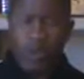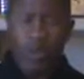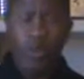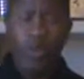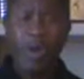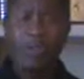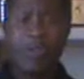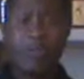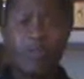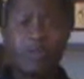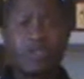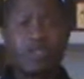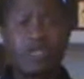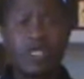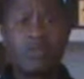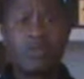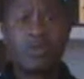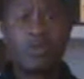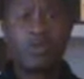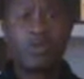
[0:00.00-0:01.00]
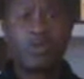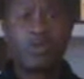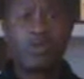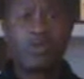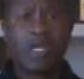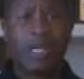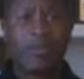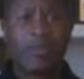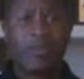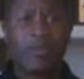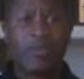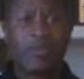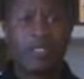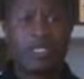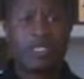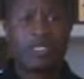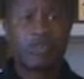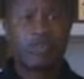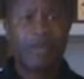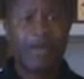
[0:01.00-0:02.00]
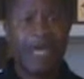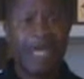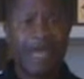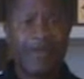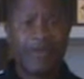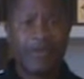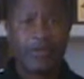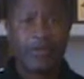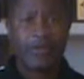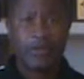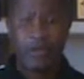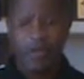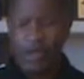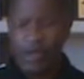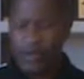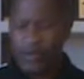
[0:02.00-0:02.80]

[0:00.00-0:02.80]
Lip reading: of the most general rules that most teachers will have is